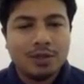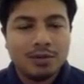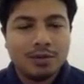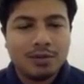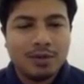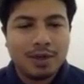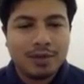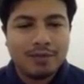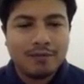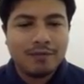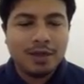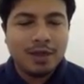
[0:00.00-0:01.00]
So you
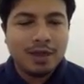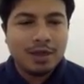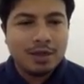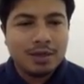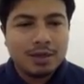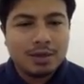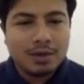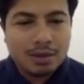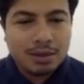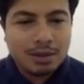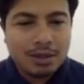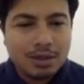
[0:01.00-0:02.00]
have a
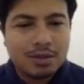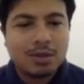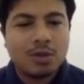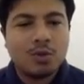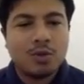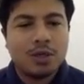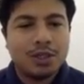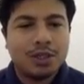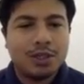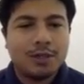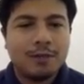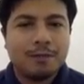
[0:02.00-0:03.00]
conditional question.